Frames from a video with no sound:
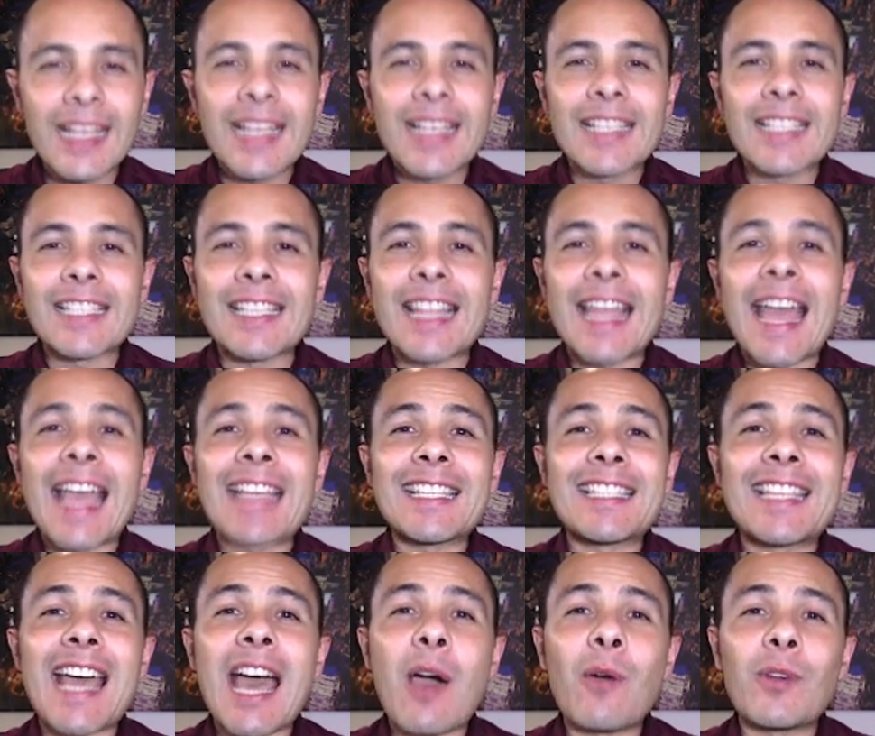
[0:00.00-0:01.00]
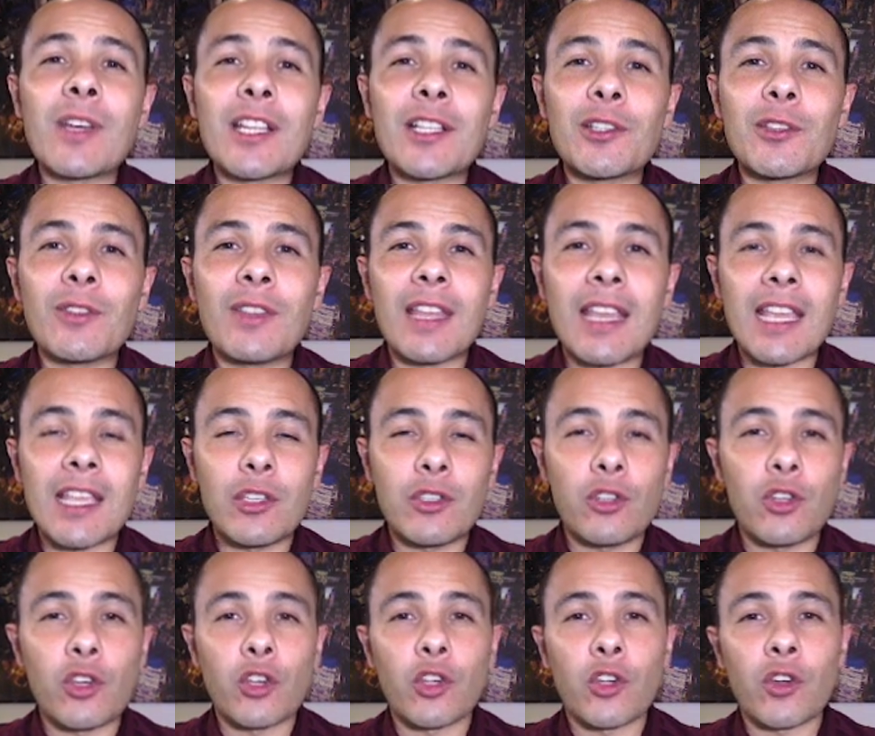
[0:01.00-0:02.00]
Slice down into
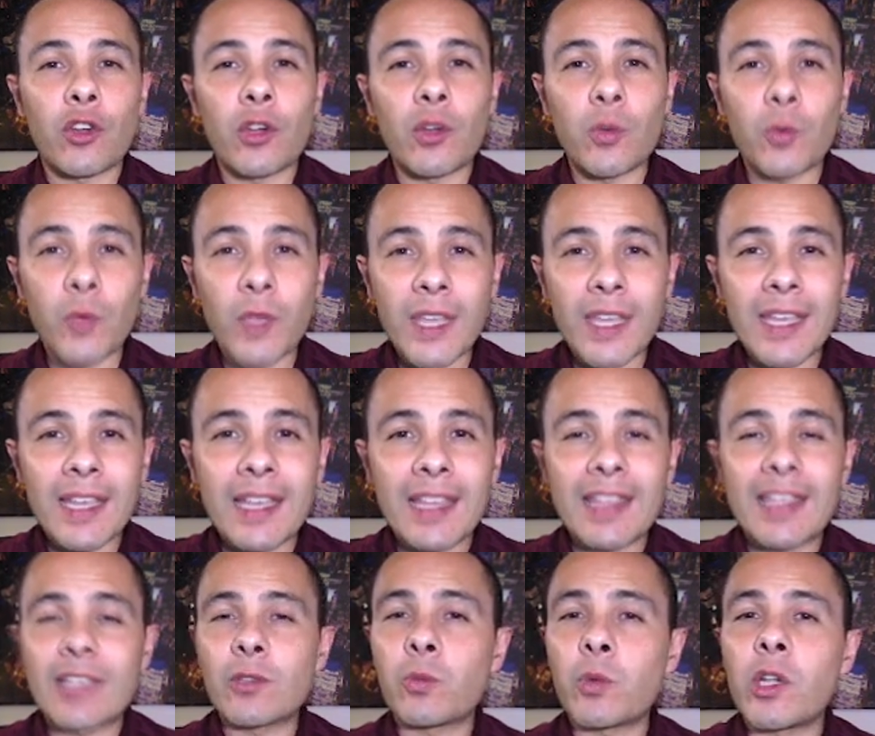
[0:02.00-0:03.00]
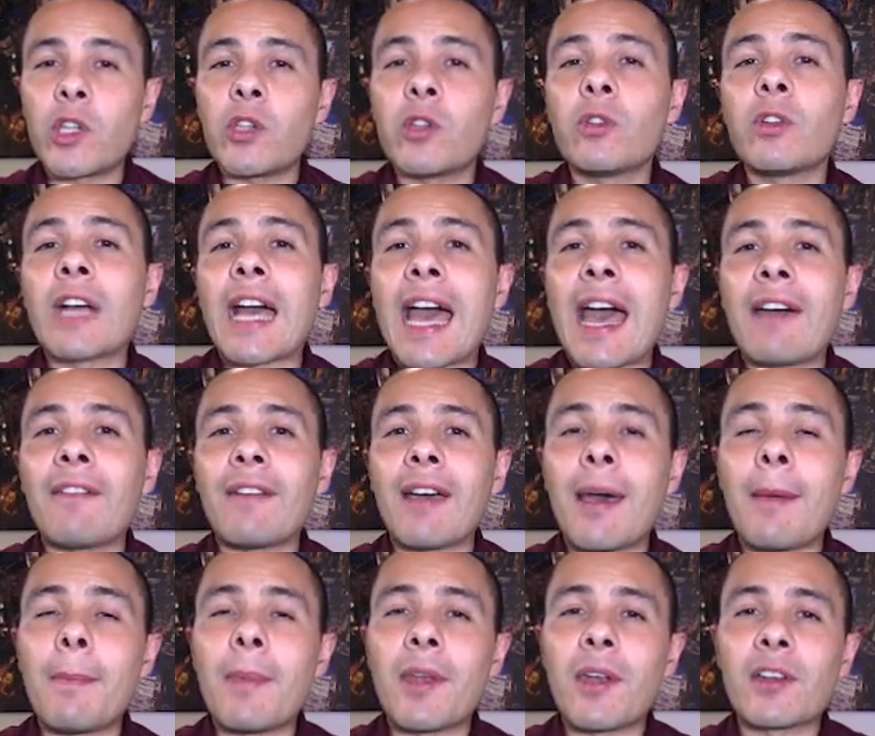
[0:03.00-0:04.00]
days your current week. This way you'll have
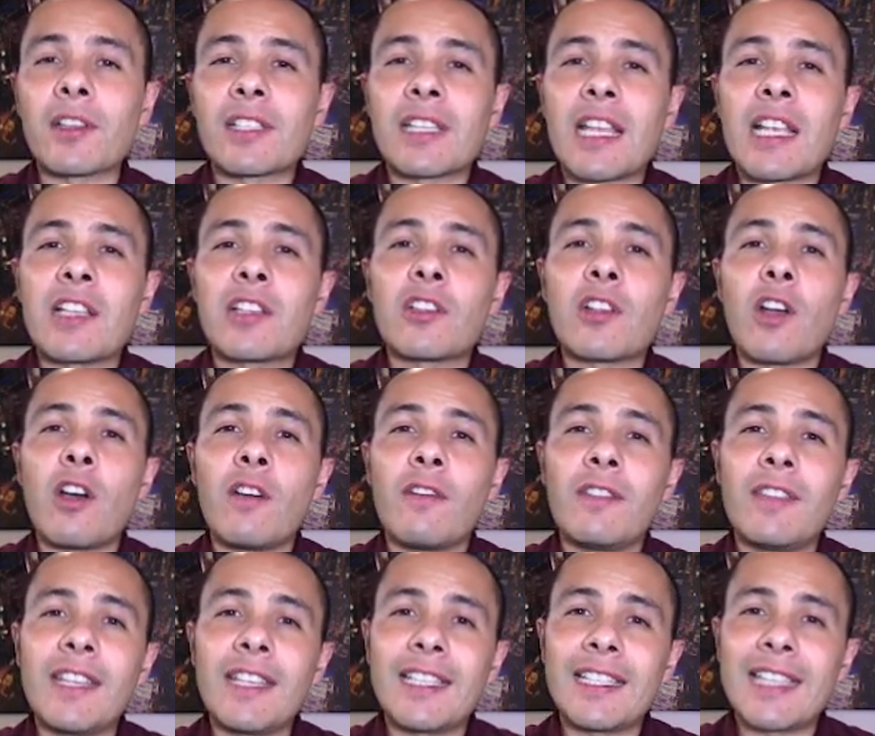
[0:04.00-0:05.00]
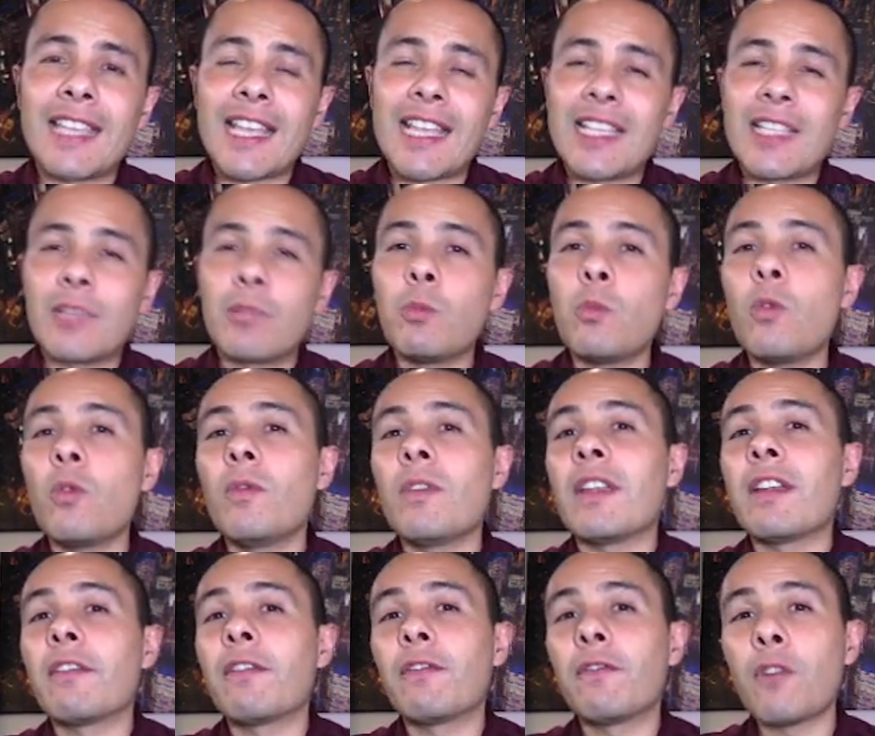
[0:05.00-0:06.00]
a better sense of distance
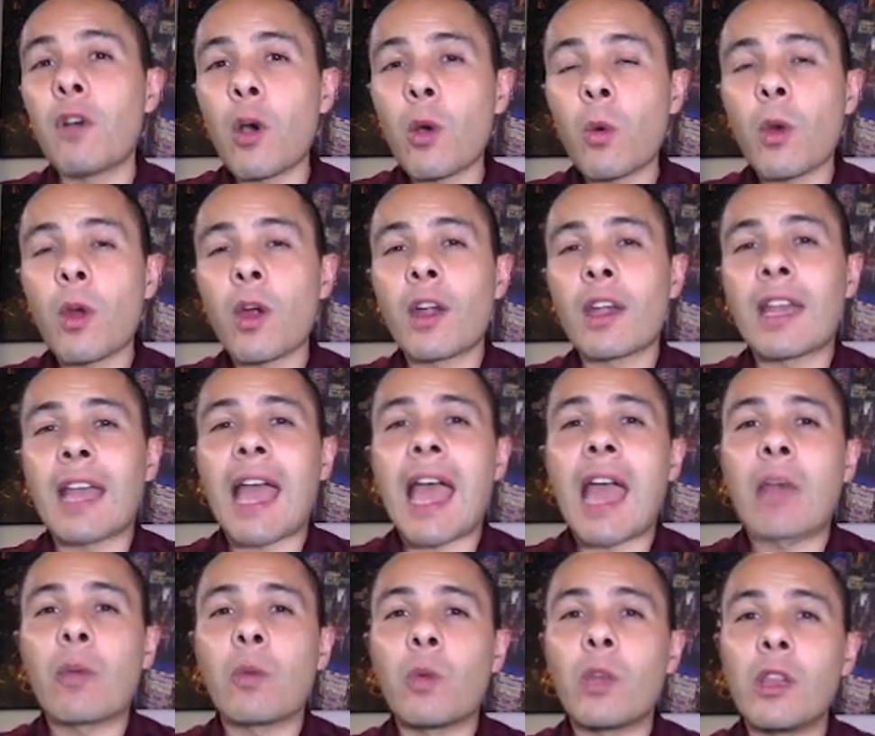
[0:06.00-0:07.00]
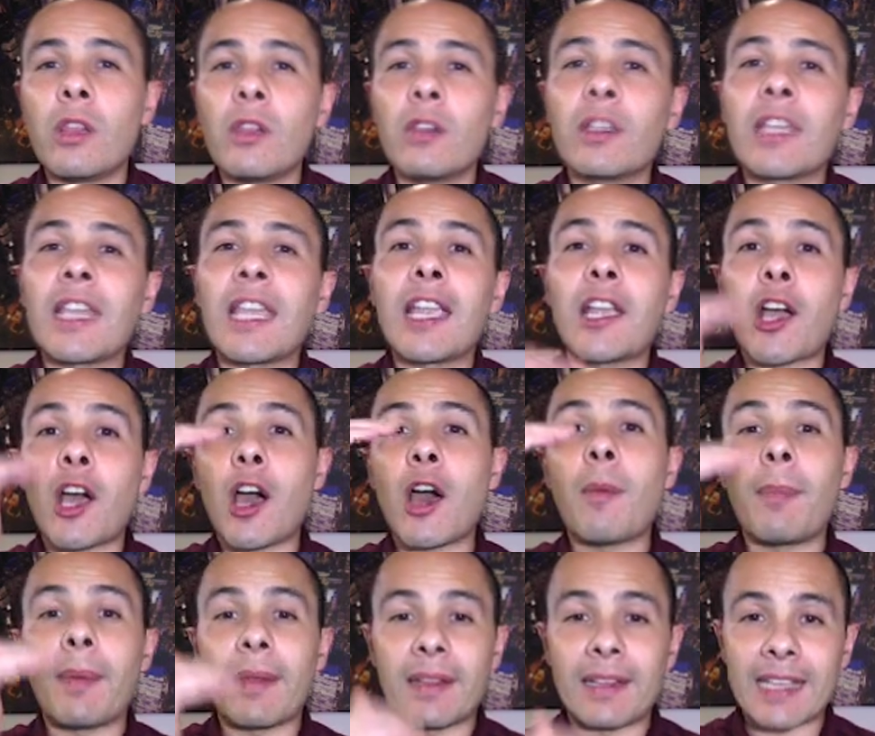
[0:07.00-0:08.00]
moving forward and when looking
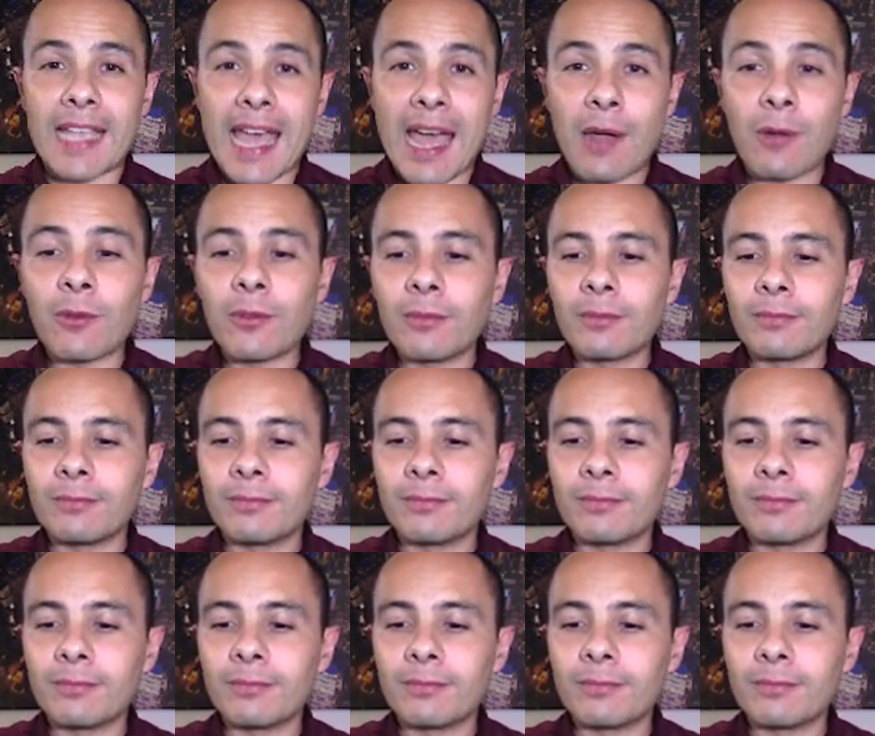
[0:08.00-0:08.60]
up and down.